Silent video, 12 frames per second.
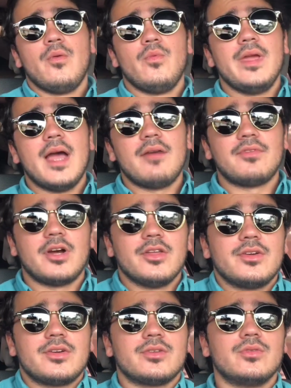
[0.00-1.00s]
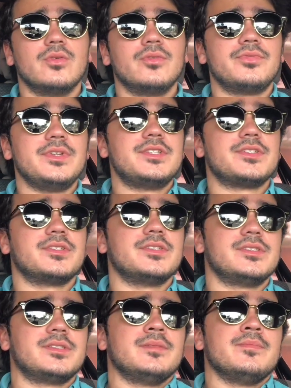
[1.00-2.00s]
We have other cool
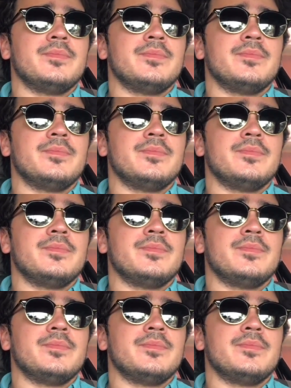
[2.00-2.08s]
features